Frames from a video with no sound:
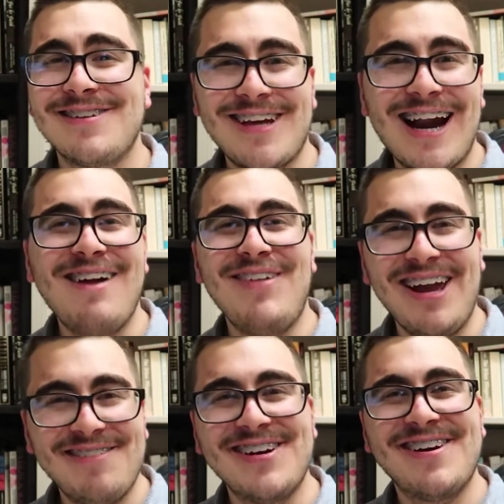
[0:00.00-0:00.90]
so that I'm
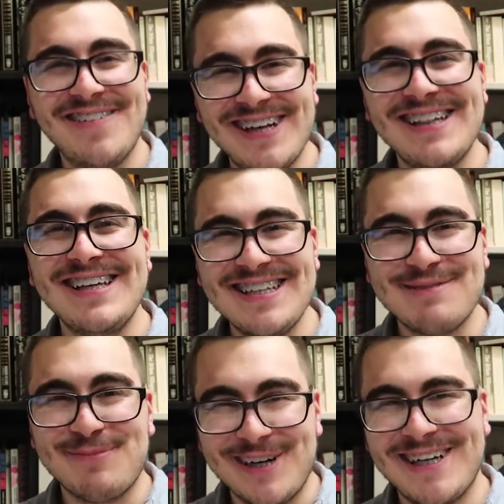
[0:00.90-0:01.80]
able to read these
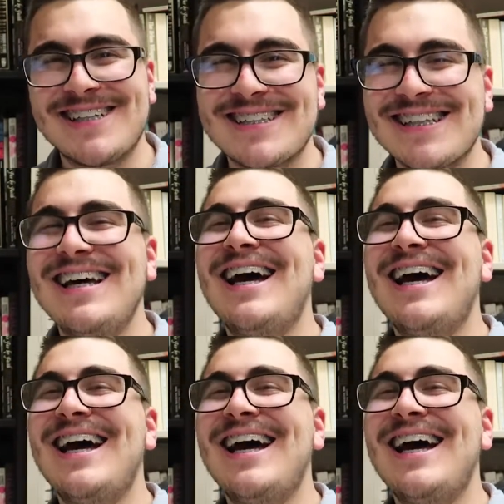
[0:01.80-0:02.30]
books.